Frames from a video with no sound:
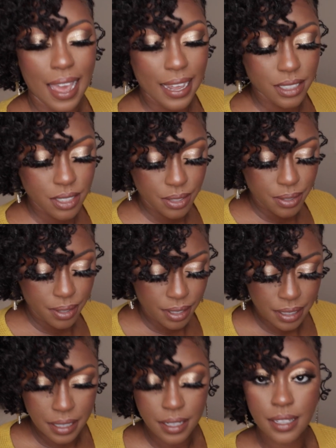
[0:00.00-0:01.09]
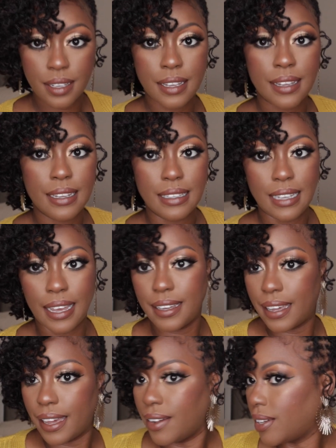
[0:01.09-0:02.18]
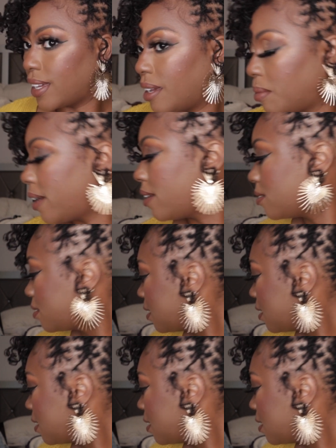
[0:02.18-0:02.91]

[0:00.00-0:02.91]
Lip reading: I do like how it came out.